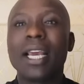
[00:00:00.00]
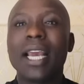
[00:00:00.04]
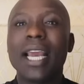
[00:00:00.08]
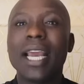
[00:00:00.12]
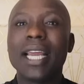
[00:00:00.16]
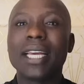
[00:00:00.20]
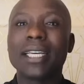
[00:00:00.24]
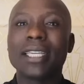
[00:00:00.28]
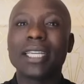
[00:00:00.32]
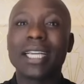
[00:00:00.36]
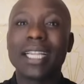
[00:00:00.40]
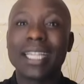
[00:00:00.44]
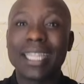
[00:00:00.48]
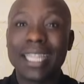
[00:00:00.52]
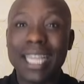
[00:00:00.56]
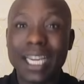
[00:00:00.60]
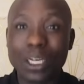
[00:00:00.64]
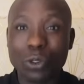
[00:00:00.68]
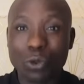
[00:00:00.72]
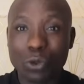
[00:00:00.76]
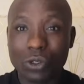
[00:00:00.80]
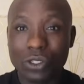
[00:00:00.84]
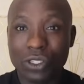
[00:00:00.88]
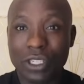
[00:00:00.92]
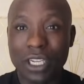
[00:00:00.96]
And
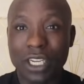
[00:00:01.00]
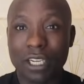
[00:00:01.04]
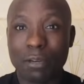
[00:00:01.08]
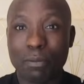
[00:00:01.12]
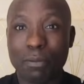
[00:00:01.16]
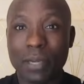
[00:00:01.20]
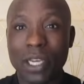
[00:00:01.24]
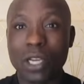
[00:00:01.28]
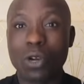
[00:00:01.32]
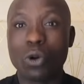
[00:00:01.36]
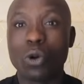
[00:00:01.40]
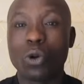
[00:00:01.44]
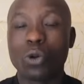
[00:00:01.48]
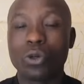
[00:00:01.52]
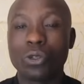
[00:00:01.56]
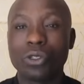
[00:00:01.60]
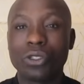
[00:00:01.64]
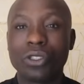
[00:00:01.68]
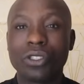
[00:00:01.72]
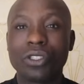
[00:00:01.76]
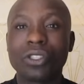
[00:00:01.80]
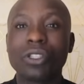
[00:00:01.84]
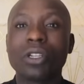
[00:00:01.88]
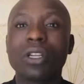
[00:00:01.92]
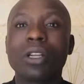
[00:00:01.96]
that was it,
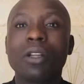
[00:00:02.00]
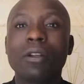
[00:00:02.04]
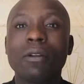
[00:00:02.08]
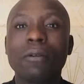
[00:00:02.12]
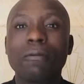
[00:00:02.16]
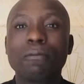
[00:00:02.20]
because